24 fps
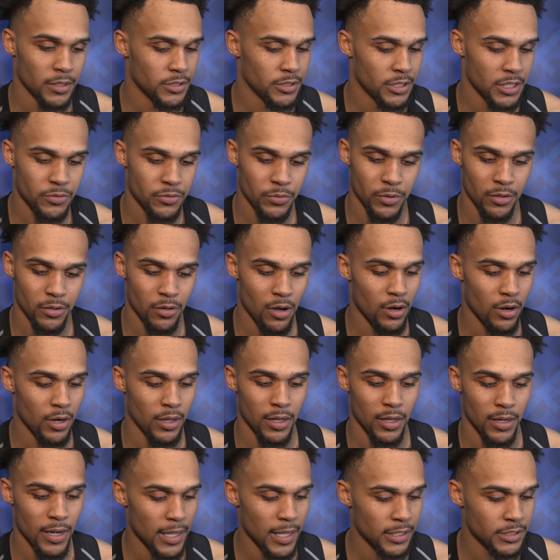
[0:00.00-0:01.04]
just with all the
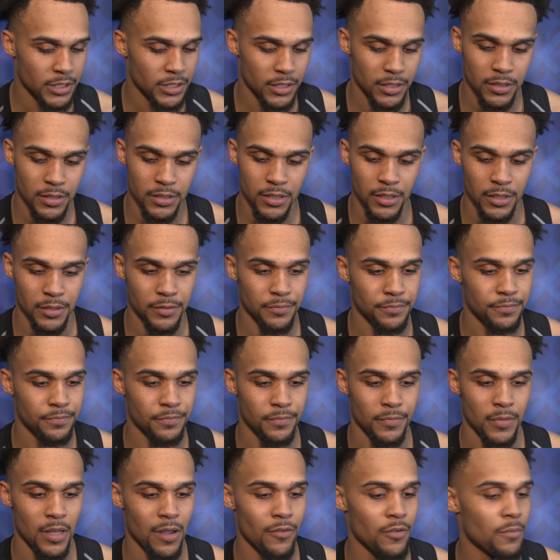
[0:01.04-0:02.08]
connections and
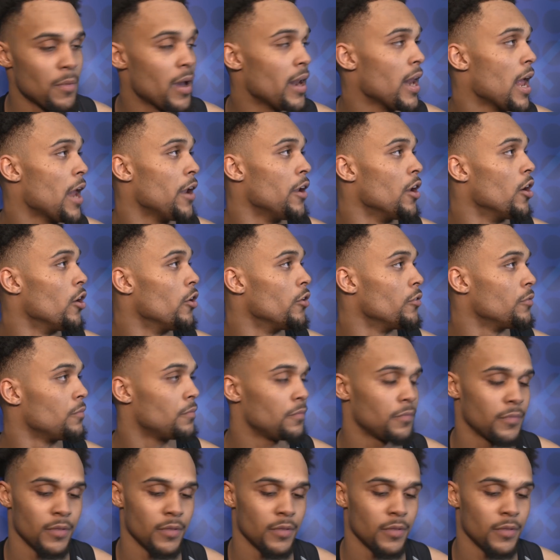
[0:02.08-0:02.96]
everybody I know.